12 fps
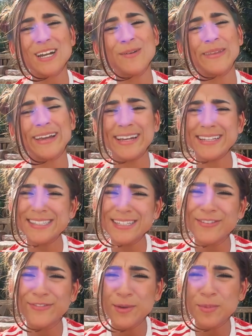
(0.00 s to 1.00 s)
Um, like I had seen
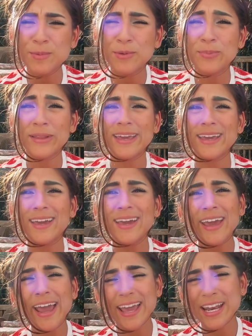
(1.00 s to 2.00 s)
a few people play it,
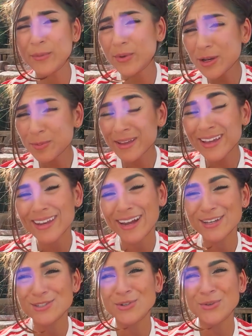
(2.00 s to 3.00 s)
and I wanted to play it in
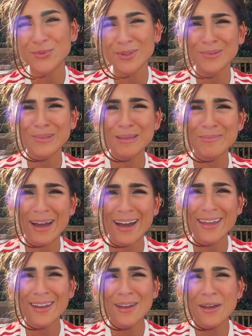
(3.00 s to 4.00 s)
high school really, really
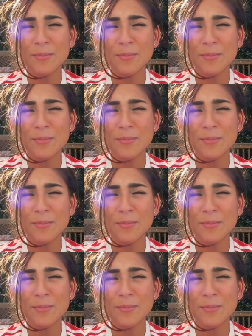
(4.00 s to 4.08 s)
bad,